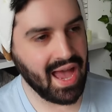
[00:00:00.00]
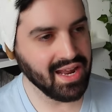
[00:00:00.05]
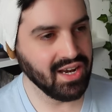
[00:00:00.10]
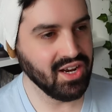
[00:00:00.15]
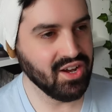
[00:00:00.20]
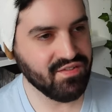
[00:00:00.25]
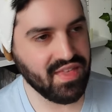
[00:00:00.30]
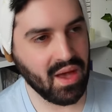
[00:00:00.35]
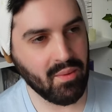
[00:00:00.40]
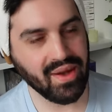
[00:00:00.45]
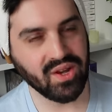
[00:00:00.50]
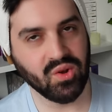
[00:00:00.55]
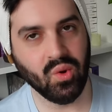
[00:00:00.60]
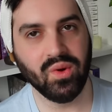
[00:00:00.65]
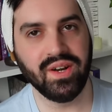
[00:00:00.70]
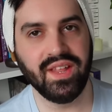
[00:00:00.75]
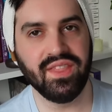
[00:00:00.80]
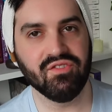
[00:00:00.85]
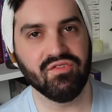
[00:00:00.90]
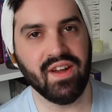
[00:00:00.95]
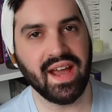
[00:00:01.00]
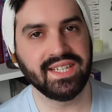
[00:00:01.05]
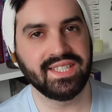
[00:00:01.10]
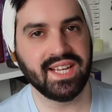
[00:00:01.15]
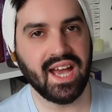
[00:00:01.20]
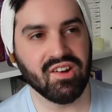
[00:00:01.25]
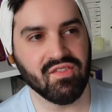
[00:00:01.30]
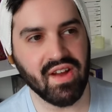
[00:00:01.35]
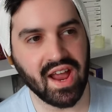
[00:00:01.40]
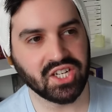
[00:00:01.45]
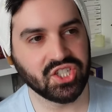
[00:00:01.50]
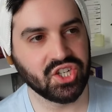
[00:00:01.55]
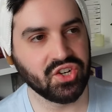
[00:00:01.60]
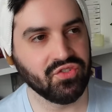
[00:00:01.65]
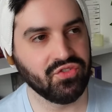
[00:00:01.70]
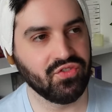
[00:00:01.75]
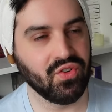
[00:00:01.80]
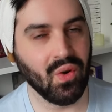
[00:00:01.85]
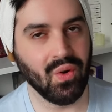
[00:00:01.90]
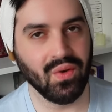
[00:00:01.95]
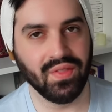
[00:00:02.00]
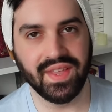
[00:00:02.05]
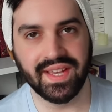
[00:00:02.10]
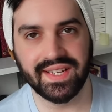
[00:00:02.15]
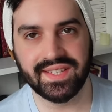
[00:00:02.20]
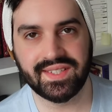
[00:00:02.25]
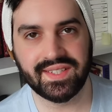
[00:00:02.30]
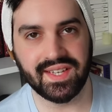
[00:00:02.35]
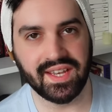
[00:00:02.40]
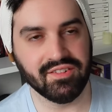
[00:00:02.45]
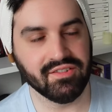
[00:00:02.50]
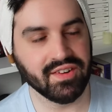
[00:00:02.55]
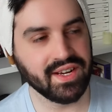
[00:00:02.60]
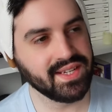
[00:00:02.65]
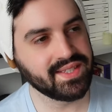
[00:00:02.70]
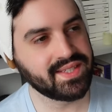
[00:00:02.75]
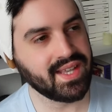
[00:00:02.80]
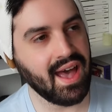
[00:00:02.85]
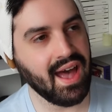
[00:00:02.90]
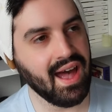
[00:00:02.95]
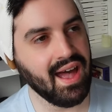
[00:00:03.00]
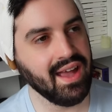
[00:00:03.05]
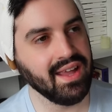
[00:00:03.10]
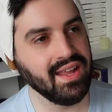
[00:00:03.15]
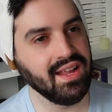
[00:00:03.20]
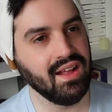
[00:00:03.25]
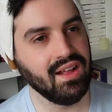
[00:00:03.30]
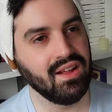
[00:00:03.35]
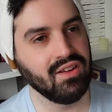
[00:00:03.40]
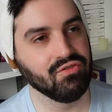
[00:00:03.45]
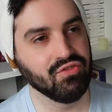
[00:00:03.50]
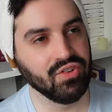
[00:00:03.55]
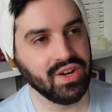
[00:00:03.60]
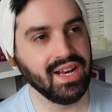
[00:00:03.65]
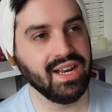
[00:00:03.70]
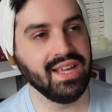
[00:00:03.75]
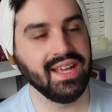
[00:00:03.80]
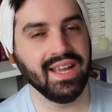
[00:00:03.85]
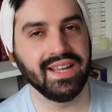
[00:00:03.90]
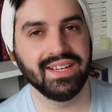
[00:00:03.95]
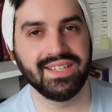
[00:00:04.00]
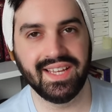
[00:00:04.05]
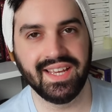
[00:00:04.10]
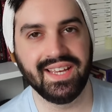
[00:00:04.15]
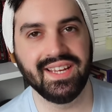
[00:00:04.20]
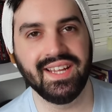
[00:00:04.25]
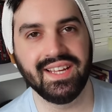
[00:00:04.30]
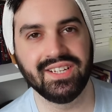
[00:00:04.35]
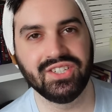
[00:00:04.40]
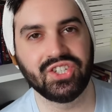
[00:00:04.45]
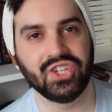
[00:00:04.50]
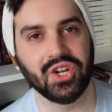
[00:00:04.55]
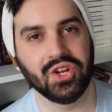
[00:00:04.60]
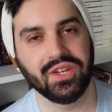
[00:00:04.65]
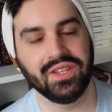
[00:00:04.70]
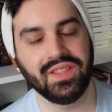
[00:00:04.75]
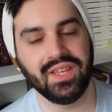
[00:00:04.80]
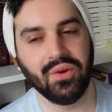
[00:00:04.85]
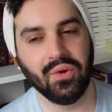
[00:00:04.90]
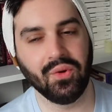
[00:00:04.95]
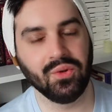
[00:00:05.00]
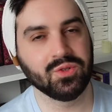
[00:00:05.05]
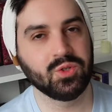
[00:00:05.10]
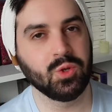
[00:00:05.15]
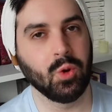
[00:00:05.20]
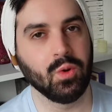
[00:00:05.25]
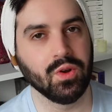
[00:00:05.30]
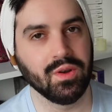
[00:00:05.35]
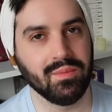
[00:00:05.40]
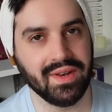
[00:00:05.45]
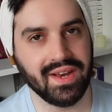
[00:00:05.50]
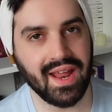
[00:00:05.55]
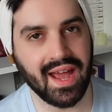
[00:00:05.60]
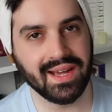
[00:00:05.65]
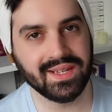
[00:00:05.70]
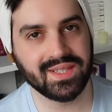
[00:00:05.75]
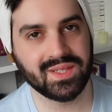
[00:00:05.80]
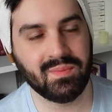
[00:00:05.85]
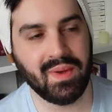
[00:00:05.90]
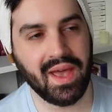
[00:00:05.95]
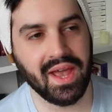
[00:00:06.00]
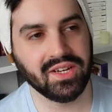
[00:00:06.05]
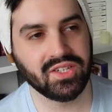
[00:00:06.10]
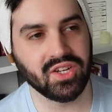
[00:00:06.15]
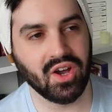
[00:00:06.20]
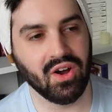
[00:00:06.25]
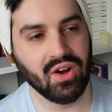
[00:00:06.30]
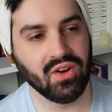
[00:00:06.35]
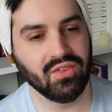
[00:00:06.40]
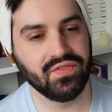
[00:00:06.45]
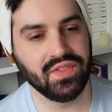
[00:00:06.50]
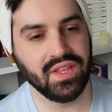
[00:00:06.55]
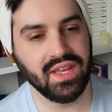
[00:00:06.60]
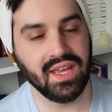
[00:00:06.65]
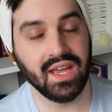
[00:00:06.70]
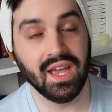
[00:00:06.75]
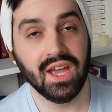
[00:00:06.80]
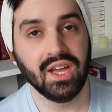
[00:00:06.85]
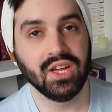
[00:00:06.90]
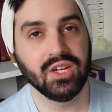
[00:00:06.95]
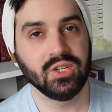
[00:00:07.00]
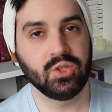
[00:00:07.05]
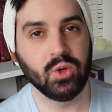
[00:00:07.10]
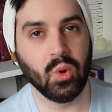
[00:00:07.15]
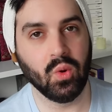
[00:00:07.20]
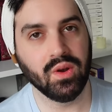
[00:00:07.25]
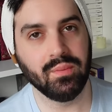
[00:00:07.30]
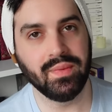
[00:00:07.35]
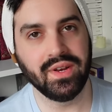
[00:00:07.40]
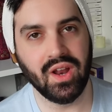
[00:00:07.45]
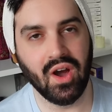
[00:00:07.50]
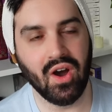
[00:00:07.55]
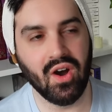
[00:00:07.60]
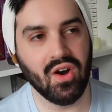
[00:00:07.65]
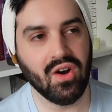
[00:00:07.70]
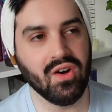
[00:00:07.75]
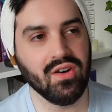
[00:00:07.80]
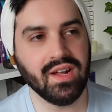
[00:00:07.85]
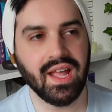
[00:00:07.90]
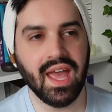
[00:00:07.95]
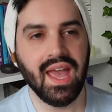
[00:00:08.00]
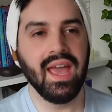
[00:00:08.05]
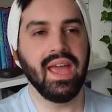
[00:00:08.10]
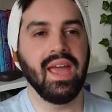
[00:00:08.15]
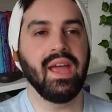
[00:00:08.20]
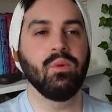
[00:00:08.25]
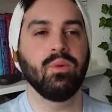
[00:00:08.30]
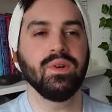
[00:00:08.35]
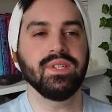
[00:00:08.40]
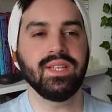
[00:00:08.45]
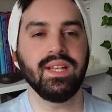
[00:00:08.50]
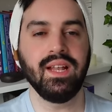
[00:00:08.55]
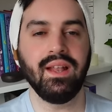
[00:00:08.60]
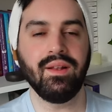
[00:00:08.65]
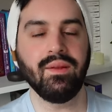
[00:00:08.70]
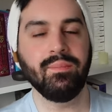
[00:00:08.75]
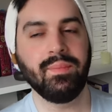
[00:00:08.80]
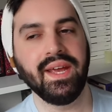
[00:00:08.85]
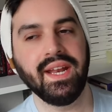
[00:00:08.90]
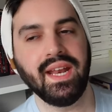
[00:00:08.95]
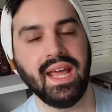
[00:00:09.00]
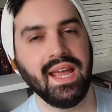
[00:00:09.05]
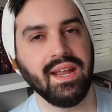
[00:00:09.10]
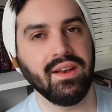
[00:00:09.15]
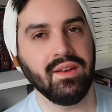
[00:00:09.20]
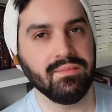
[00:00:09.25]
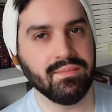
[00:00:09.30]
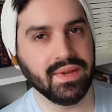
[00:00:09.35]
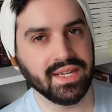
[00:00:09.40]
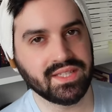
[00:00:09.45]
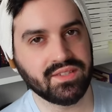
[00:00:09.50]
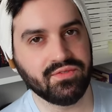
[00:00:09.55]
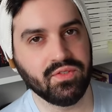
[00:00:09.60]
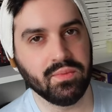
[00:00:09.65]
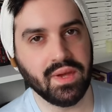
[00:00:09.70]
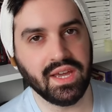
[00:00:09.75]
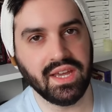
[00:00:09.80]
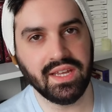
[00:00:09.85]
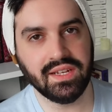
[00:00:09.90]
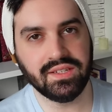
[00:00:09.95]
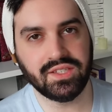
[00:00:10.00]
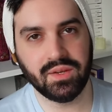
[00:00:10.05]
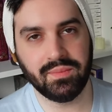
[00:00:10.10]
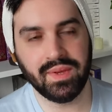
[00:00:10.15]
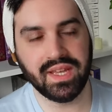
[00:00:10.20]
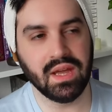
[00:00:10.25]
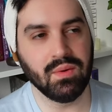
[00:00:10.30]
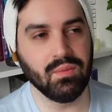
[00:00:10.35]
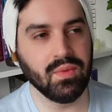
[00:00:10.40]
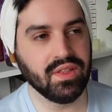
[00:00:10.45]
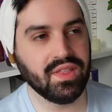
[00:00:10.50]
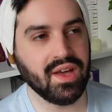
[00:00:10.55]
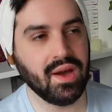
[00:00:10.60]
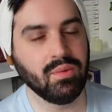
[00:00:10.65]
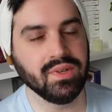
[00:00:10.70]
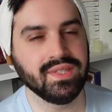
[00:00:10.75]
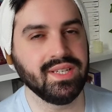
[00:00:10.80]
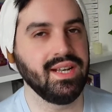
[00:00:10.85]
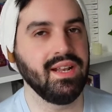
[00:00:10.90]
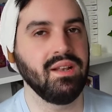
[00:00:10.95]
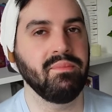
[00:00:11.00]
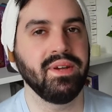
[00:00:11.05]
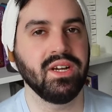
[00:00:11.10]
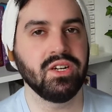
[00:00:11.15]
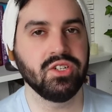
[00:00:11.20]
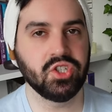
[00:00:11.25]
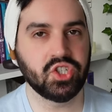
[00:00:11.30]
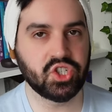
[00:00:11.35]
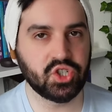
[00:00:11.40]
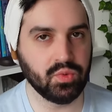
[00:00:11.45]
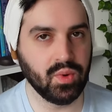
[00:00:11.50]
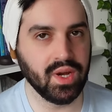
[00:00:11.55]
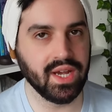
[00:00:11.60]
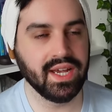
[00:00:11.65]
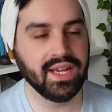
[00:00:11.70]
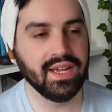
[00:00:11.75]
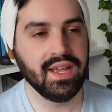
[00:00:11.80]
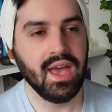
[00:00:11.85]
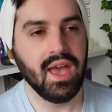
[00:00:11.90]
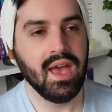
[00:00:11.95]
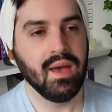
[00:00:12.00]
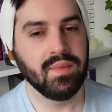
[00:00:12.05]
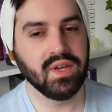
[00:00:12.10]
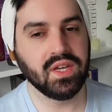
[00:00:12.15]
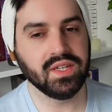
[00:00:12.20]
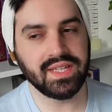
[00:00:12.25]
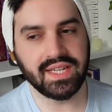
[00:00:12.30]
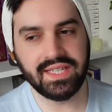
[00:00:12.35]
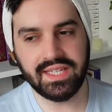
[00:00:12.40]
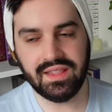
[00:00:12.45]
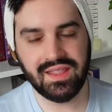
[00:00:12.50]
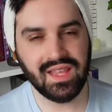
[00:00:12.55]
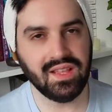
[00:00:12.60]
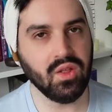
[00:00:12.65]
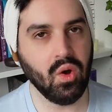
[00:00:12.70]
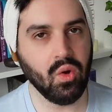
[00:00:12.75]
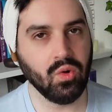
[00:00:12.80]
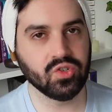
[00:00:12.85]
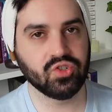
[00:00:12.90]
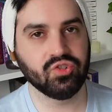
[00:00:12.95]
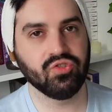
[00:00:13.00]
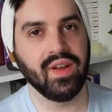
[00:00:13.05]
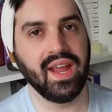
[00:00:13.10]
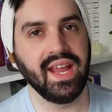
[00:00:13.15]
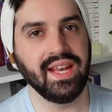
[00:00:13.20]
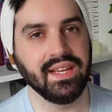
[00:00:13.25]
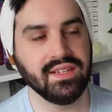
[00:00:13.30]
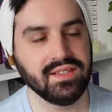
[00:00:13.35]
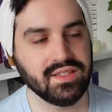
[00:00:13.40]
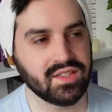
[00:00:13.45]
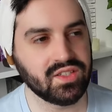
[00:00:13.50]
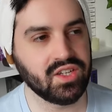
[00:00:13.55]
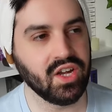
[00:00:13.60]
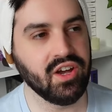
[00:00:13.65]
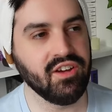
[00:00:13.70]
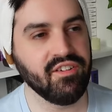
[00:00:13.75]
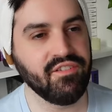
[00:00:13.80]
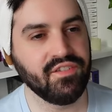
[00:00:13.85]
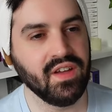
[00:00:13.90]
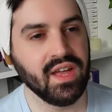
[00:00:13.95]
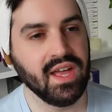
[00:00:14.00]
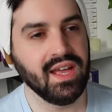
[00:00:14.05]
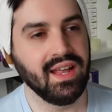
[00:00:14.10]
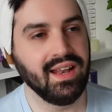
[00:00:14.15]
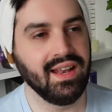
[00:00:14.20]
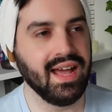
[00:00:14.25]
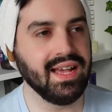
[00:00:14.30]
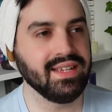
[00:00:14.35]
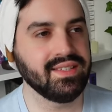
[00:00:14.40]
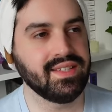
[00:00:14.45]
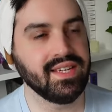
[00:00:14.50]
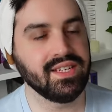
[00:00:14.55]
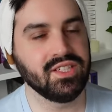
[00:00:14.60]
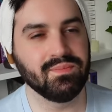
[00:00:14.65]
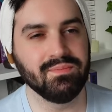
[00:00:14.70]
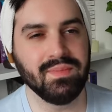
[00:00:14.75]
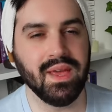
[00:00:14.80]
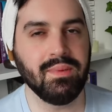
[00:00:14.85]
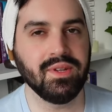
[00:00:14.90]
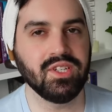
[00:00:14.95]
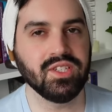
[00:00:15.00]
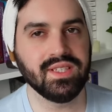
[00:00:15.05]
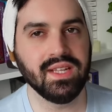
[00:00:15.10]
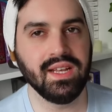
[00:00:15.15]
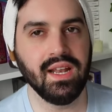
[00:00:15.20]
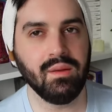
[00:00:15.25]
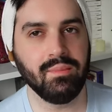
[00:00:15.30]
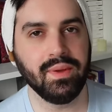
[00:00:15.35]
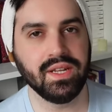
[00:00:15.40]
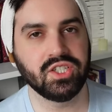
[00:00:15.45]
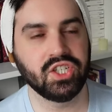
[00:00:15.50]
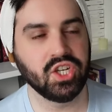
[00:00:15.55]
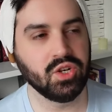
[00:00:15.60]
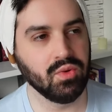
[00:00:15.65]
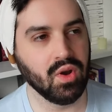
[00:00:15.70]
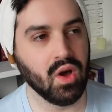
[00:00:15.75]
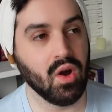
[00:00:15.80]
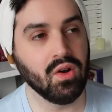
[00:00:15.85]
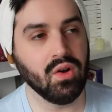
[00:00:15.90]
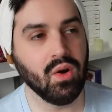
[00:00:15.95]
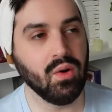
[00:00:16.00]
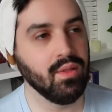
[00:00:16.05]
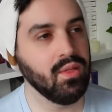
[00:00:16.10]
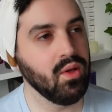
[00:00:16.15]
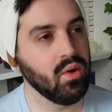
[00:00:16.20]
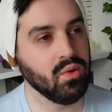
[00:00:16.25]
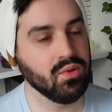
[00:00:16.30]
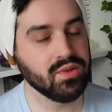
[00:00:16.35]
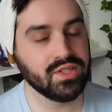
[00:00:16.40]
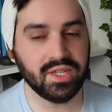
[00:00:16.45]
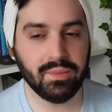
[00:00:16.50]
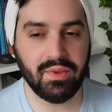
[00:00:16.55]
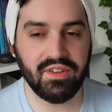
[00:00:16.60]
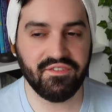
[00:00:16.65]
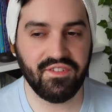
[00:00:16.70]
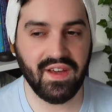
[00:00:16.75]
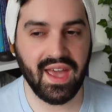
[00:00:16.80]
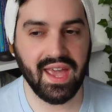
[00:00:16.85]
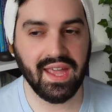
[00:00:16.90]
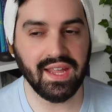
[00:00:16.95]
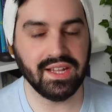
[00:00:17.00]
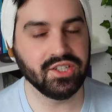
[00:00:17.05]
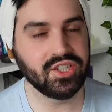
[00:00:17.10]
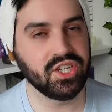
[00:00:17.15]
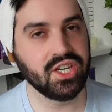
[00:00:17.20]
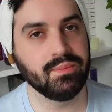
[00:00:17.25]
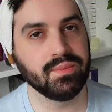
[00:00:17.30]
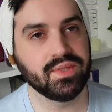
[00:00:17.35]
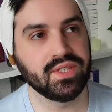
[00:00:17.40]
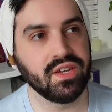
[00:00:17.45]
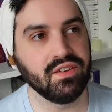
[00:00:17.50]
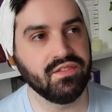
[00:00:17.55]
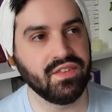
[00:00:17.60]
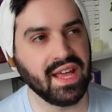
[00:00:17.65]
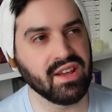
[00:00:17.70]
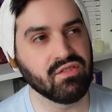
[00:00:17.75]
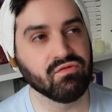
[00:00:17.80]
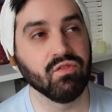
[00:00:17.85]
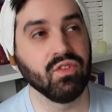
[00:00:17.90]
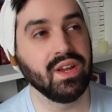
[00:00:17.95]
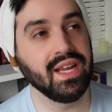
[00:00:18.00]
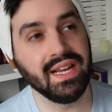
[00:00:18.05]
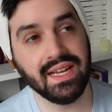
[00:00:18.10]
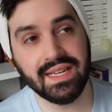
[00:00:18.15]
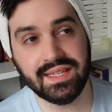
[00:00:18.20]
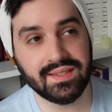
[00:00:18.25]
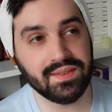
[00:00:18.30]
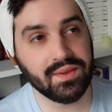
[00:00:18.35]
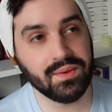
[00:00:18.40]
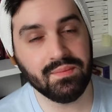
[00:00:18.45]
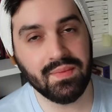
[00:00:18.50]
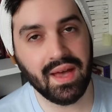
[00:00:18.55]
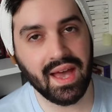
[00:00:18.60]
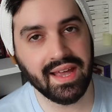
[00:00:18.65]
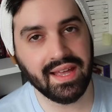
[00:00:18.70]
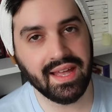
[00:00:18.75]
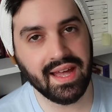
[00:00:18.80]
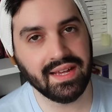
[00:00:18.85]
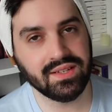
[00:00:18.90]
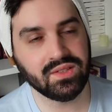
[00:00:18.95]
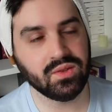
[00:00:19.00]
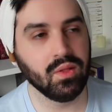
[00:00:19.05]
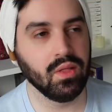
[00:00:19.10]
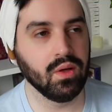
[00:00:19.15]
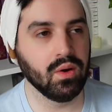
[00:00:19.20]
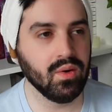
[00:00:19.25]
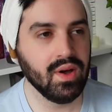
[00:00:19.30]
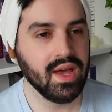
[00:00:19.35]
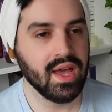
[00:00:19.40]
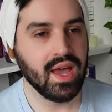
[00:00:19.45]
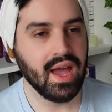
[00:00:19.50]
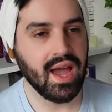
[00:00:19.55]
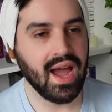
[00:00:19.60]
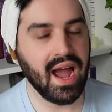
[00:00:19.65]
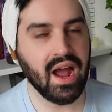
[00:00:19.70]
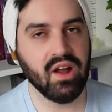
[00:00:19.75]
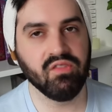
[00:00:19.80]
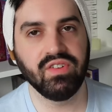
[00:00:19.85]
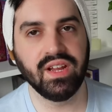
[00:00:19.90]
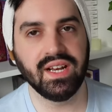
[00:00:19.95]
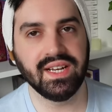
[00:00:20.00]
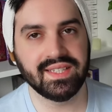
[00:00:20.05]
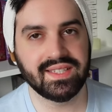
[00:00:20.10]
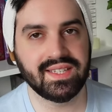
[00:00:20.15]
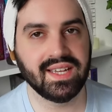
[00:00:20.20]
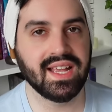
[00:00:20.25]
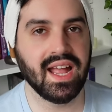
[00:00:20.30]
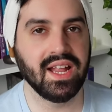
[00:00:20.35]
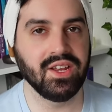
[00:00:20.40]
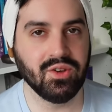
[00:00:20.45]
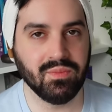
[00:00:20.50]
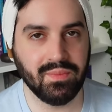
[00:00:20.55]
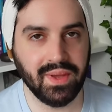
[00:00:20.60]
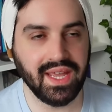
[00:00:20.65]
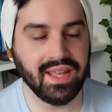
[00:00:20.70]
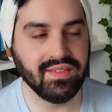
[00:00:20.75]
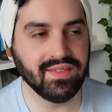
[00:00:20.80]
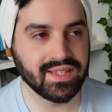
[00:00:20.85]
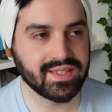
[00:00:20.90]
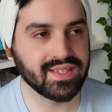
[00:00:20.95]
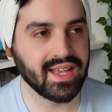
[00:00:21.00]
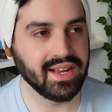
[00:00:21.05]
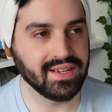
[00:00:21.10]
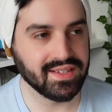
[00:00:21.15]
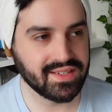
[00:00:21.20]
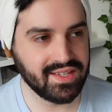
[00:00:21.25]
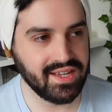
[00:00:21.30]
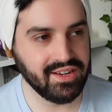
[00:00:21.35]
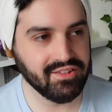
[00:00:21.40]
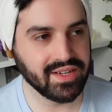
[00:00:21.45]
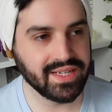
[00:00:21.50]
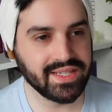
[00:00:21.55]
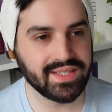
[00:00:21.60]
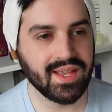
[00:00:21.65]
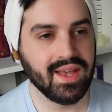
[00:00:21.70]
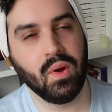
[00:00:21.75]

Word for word: I love that we're going in the right direction for this series. I really did enjoy the whole tournament aspect of the tournament arc. It was a little bit hit and miss for me to begin with. I was a little bit unsure because I did think the whole training stuff lasted maybe just a little bit too long. Although, to be fair, in terms of like realism, I guess, although how realistic can you be in this kind of series?